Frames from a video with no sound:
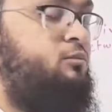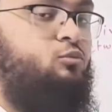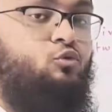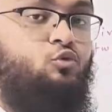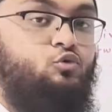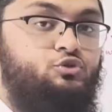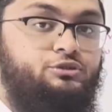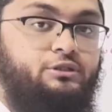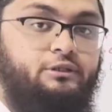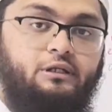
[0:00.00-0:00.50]
are
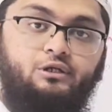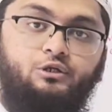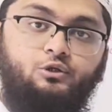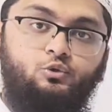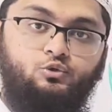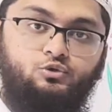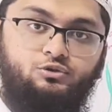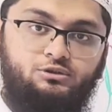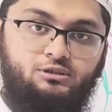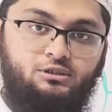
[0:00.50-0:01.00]
mostly
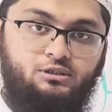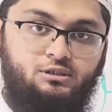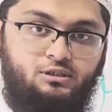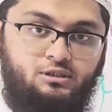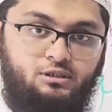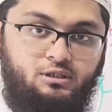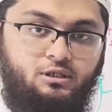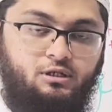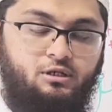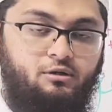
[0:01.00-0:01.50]
used.
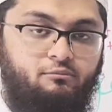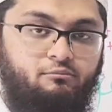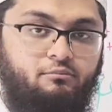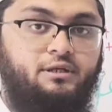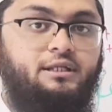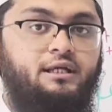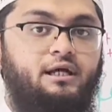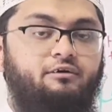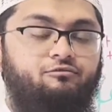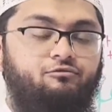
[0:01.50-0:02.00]

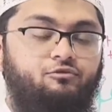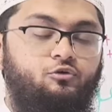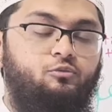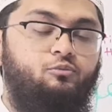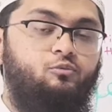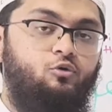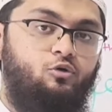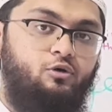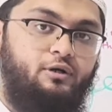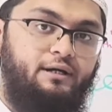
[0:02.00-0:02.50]
But there are a few
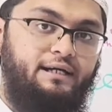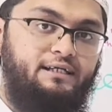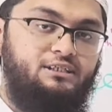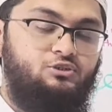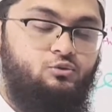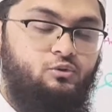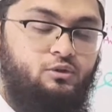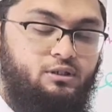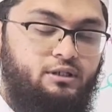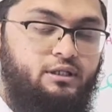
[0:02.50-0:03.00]
more
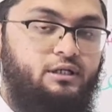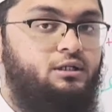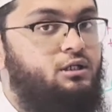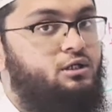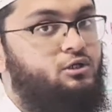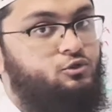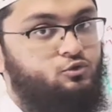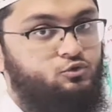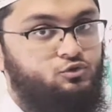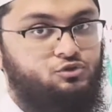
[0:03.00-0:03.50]
as well that
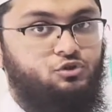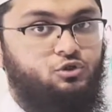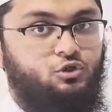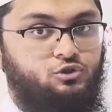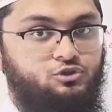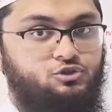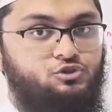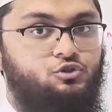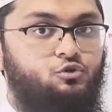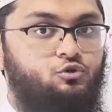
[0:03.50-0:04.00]
are used
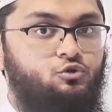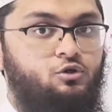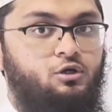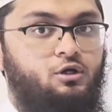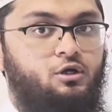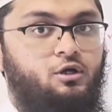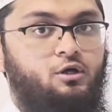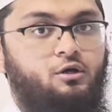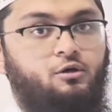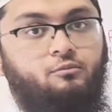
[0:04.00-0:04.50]
also,
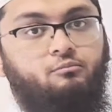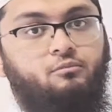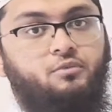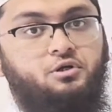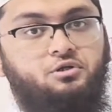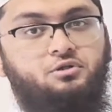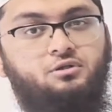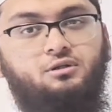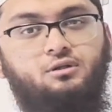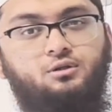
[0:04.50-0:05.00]

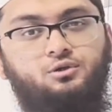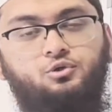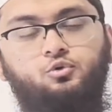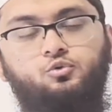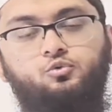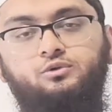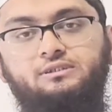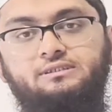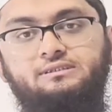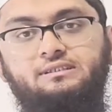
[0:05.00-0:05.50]
but you
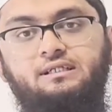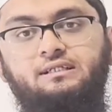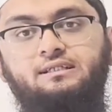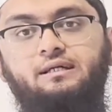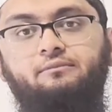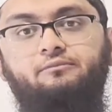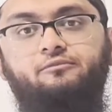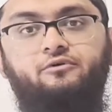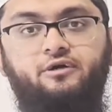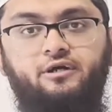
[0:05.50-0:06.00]
will see
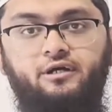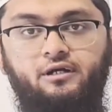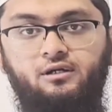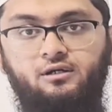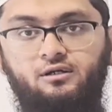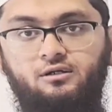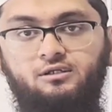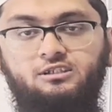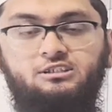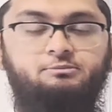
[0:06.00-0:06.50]
them rare,
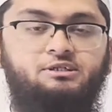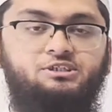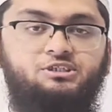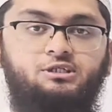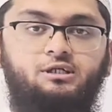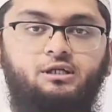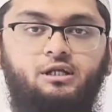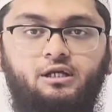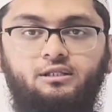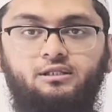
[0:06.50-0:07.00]

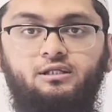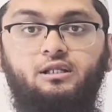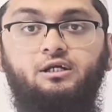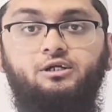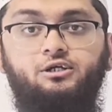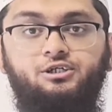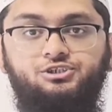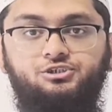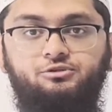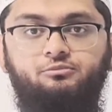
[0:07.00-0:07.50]
especially in the
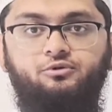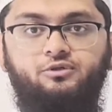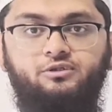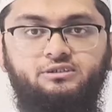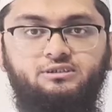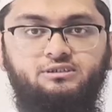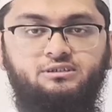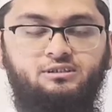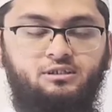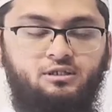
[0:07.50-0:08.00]
literature
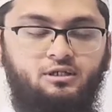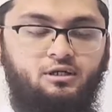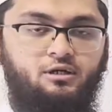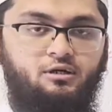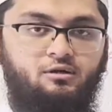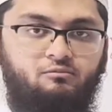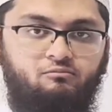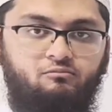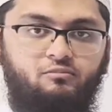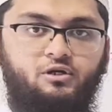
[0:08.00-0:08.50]
books.
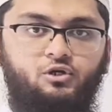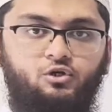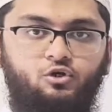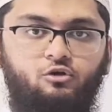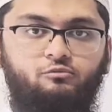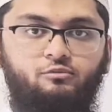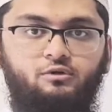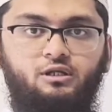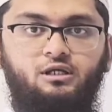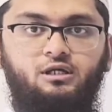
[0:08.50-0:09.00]
But
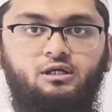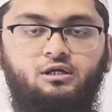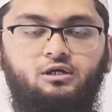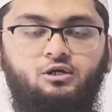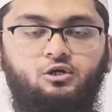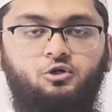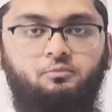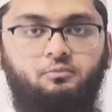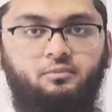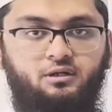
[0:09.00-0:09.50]
normally,
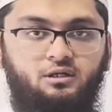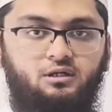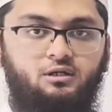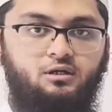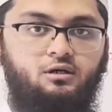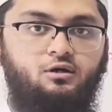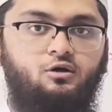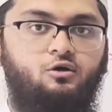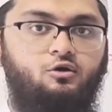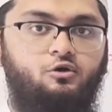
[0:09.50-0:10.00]
you may
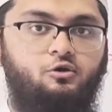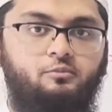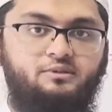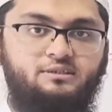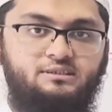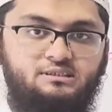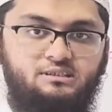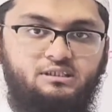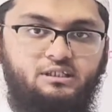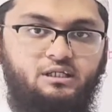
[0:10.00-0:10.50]
hear or you may
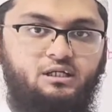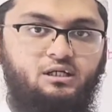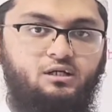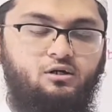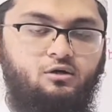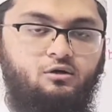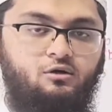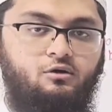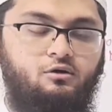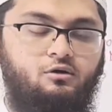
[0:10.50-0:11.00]
see
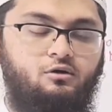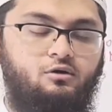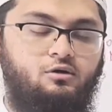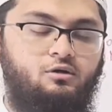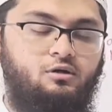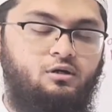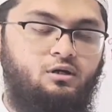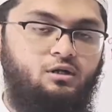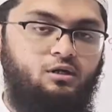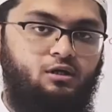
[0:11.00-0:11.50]

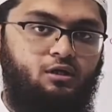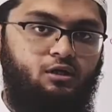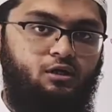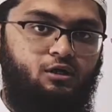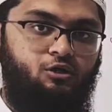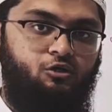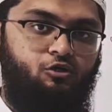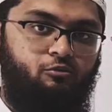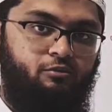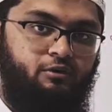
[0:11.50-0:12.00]
or
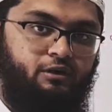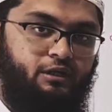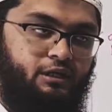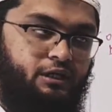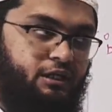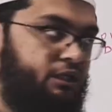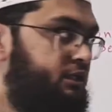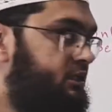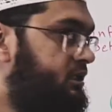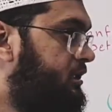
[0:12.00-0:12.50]
you may
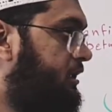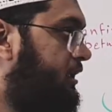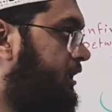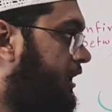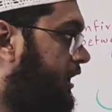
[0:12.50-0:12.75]
read